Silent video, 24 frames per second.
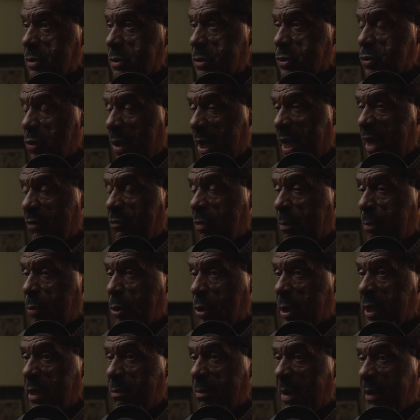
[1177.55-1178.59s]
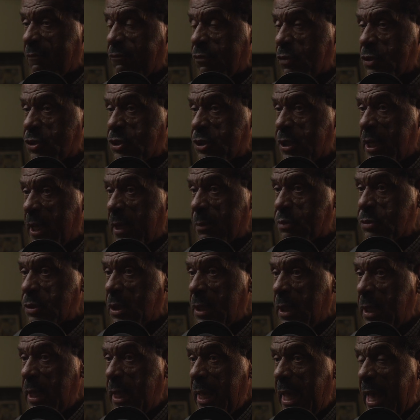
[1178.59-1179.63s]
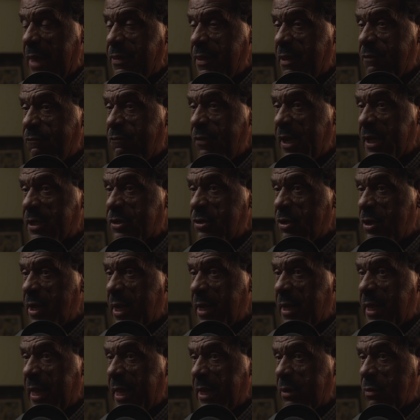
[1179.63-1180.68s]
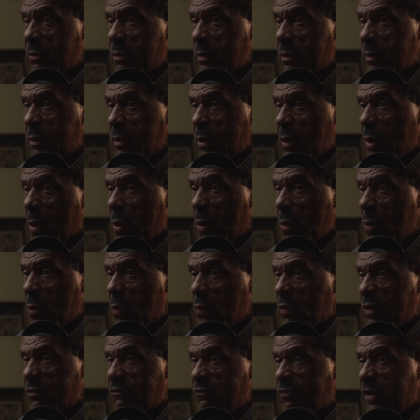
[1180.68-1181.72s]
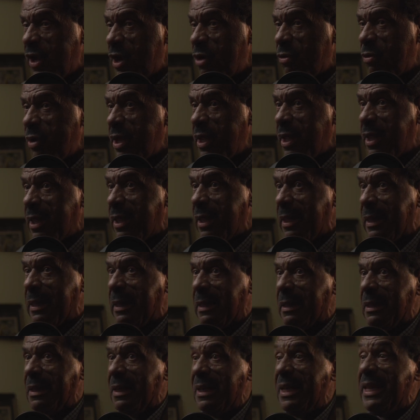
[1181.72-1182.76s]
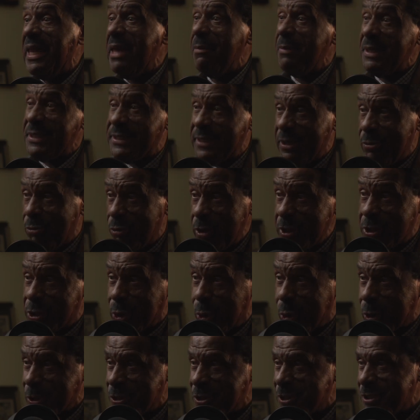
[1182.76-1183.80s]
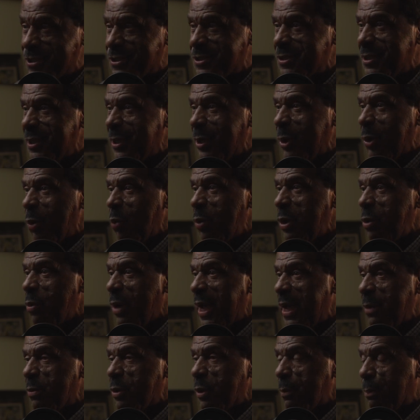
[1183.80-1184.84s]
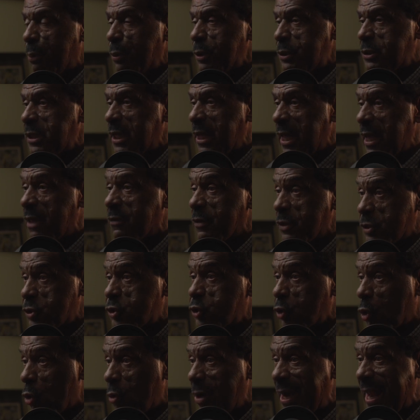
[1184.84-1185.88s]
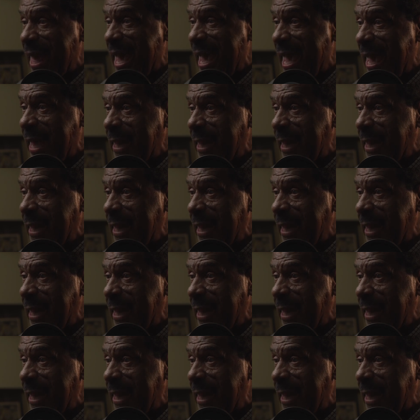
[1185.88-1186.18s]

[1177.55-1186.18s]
So I have a book in my footsteps. And then Victor, and with very limited resources, we were able to put together a storyline.